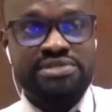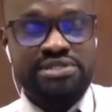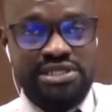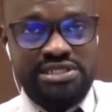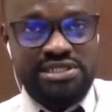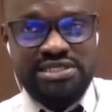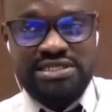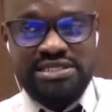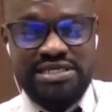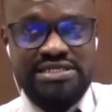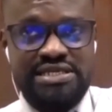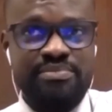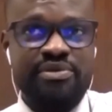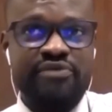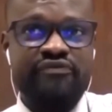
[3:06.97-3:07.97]
just set
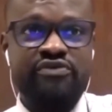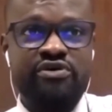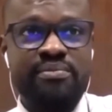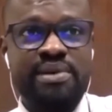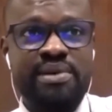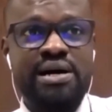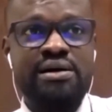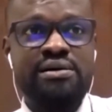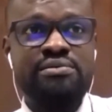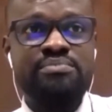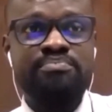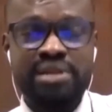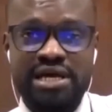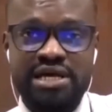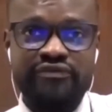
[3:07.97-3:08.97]
up a formal
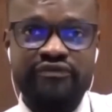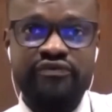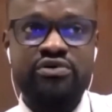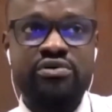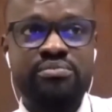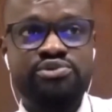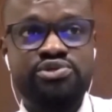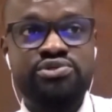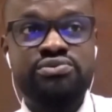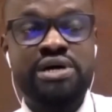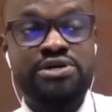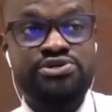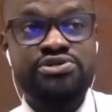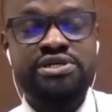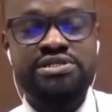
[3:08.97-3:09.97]
platform to
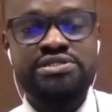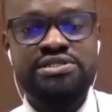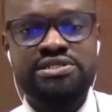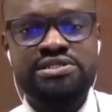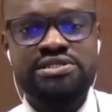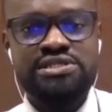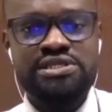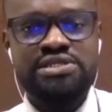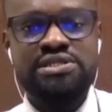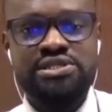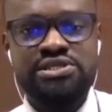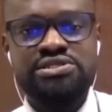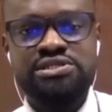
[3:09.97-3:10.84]
address these